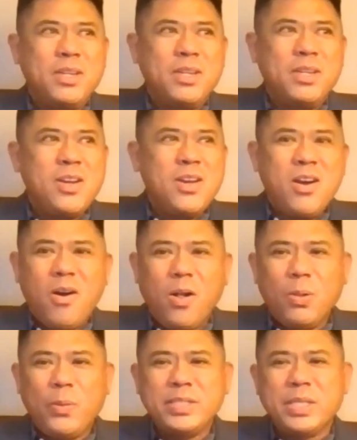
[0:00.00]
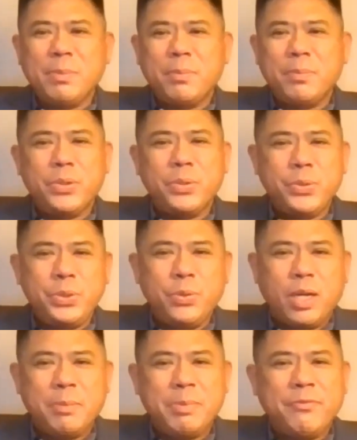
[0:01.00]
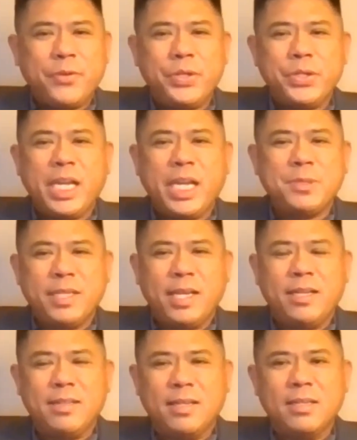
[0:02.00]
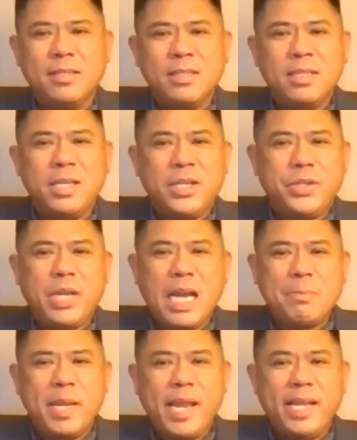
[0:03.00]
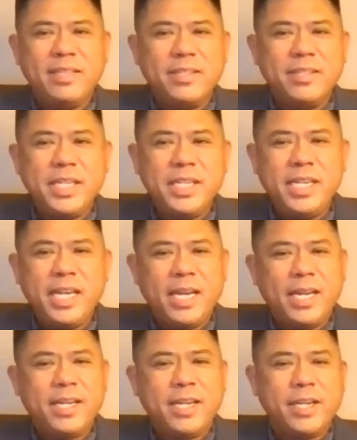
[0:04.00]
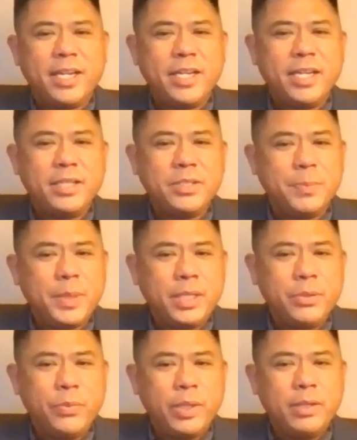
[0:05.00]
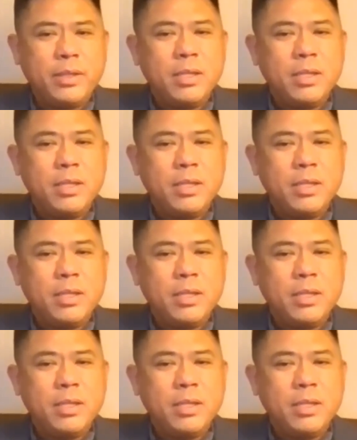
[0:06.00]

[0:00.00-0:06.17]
Always remember who you are before you came to Canada. You have a degree and a career to begin with.